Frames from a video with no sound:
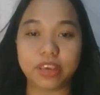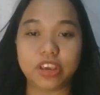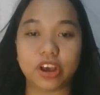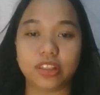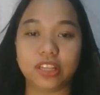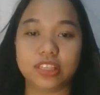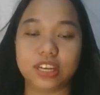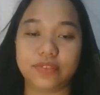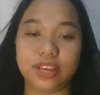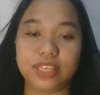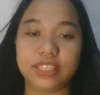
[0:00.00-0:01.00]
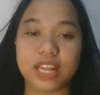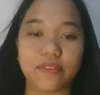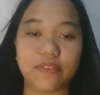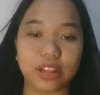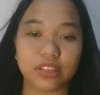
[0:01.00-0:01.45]
beyond the surface
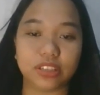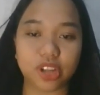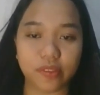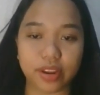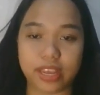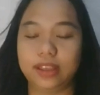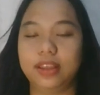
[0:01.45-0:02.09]
level story?